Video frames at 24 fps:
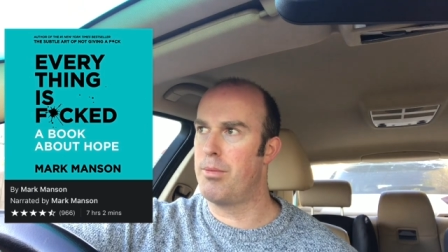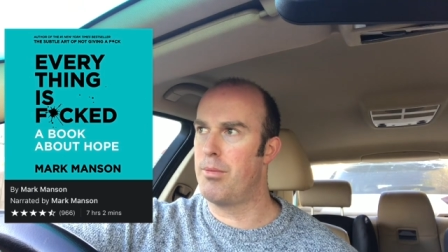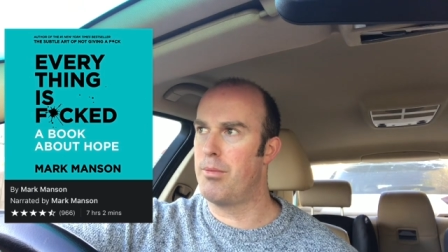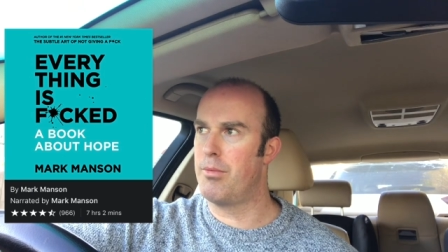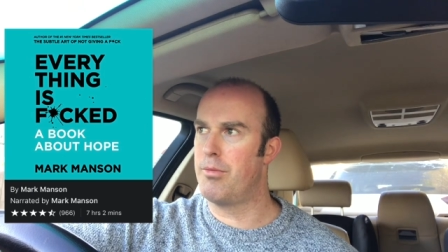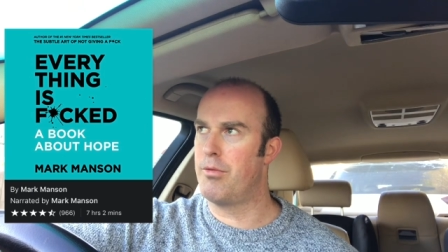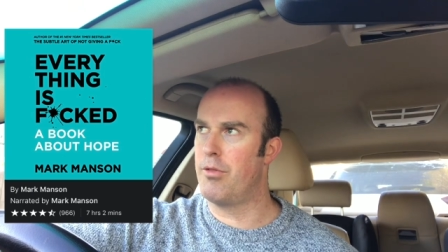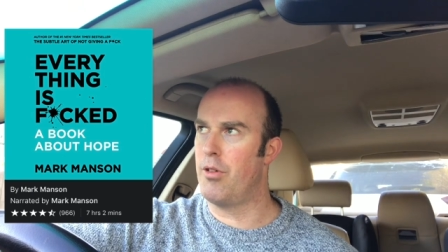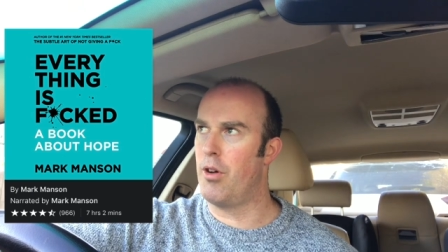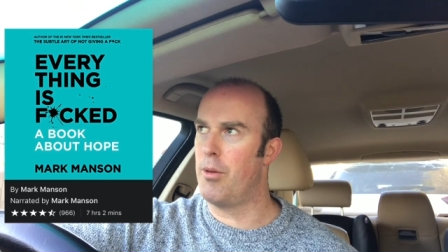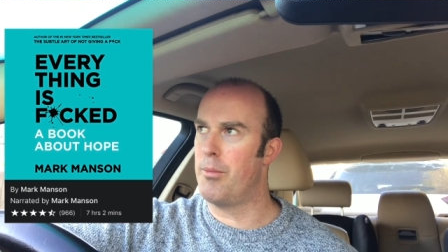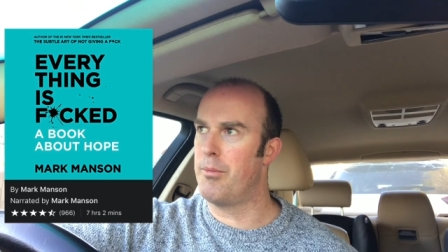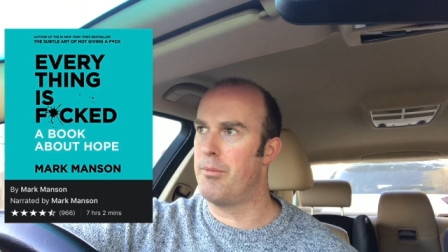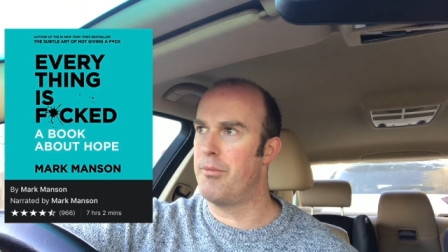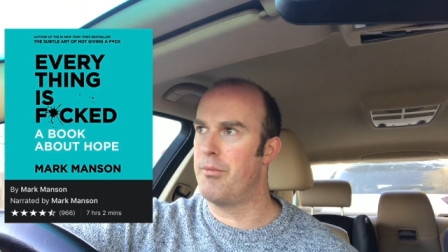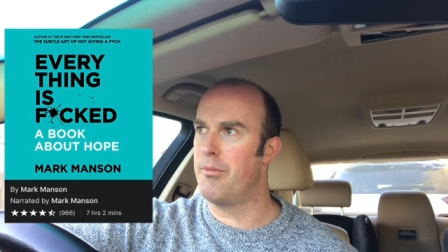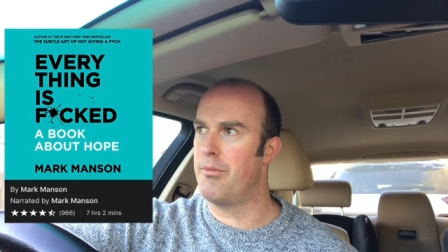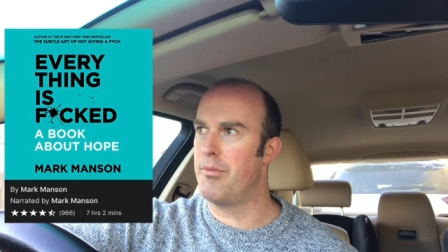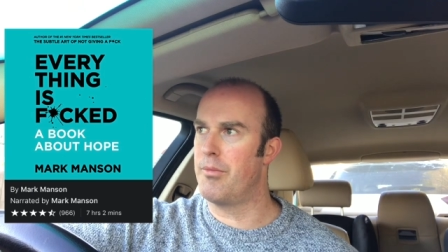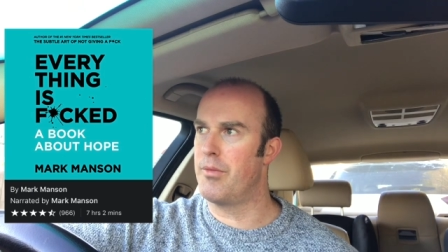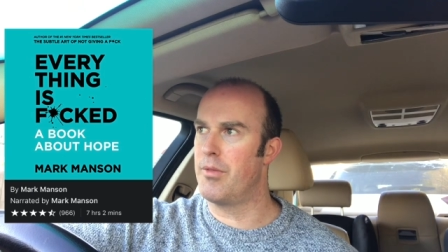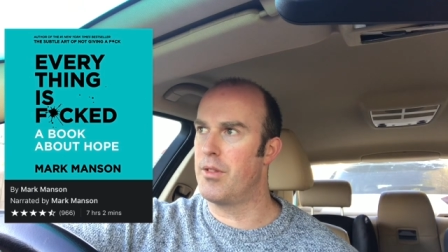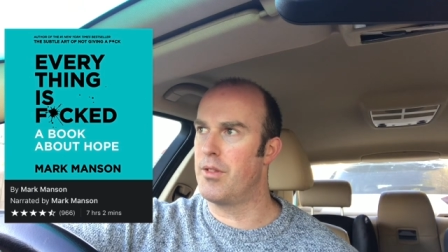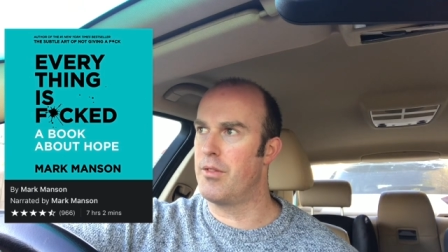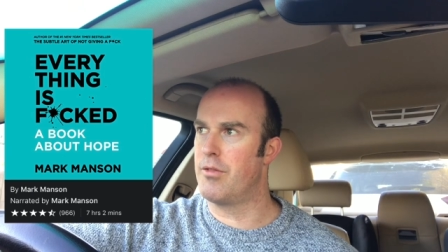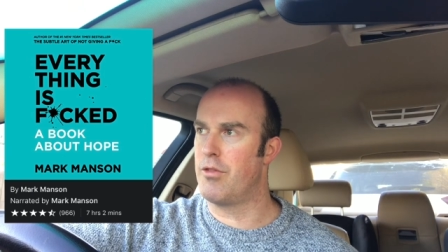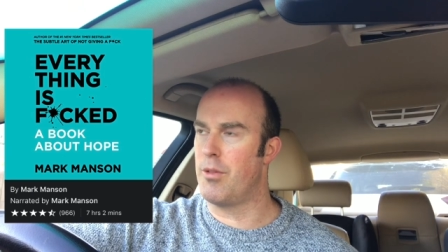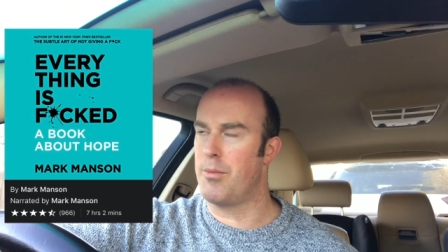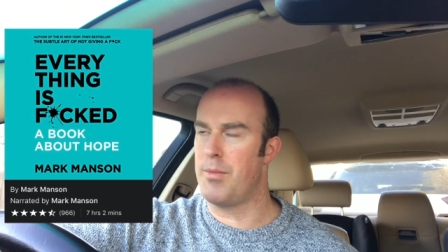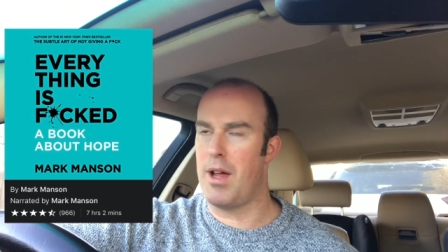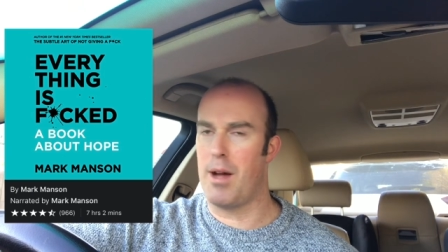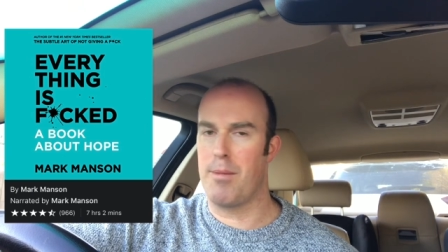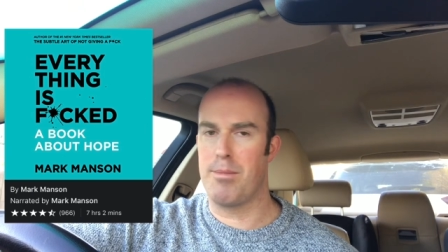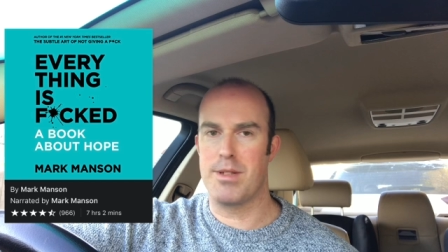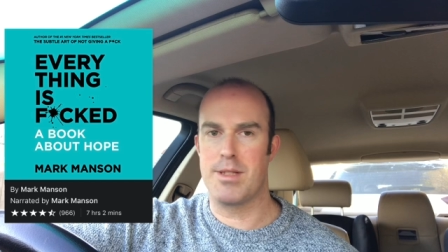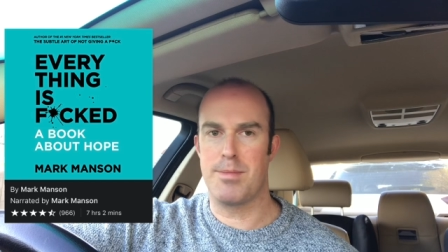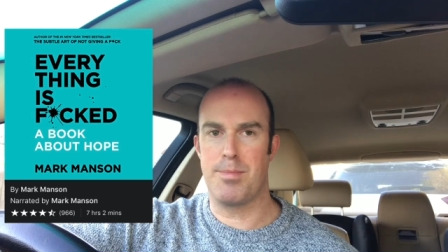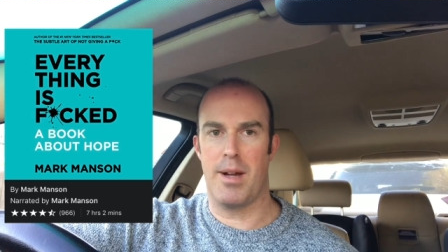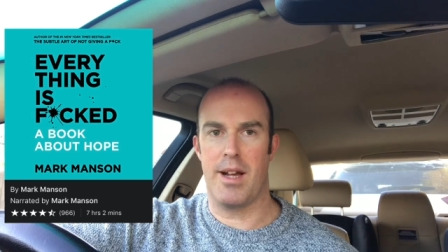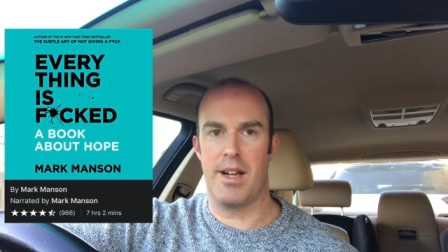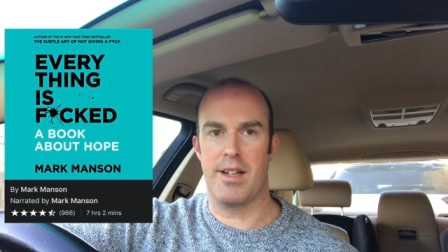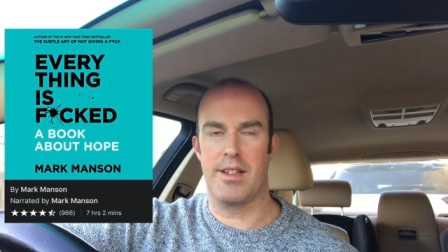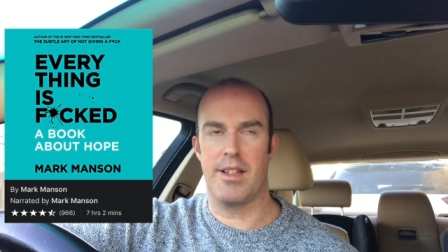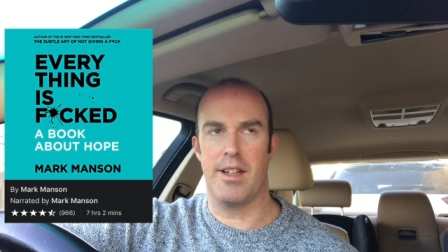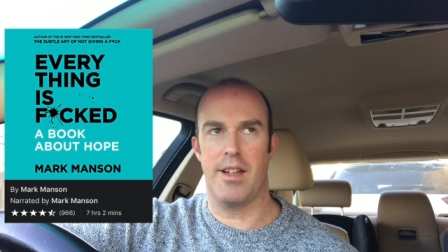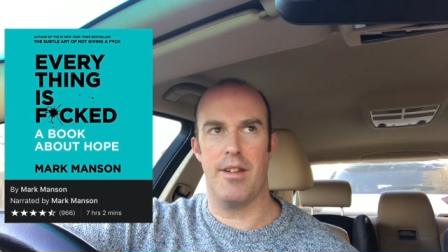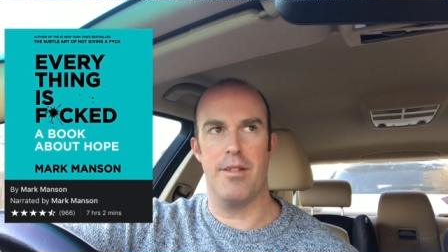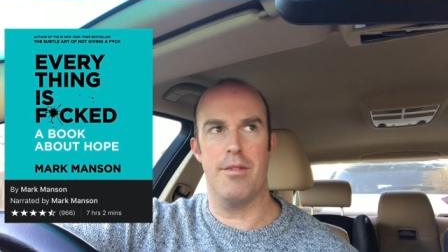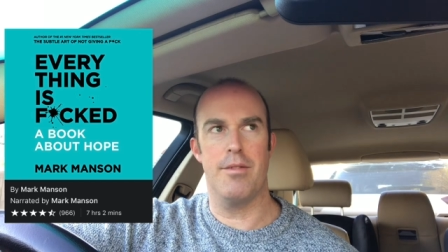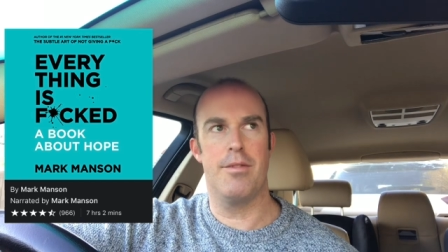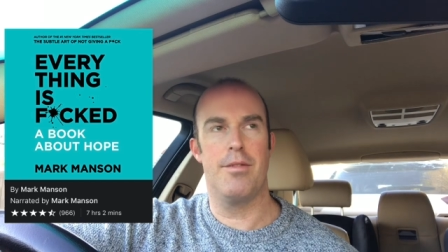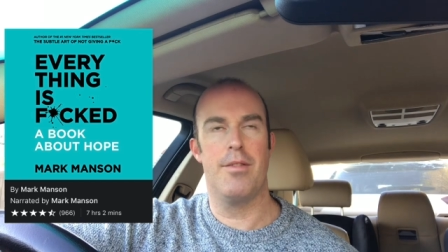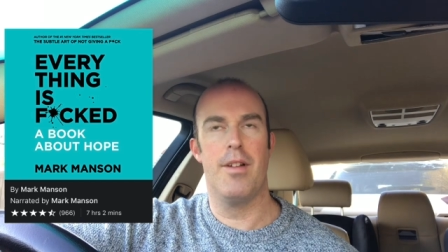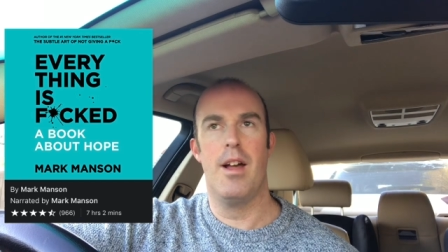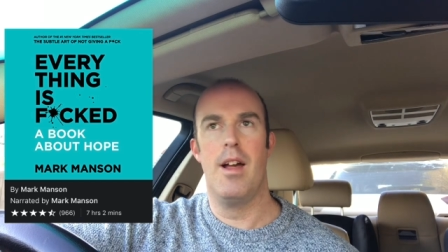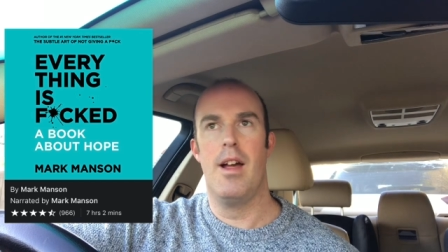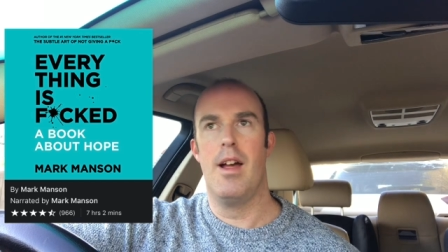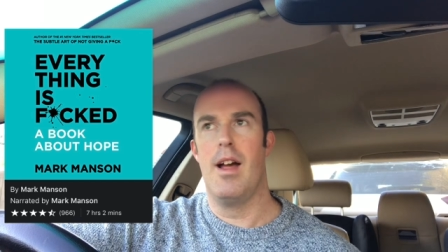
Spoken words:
from that perspective,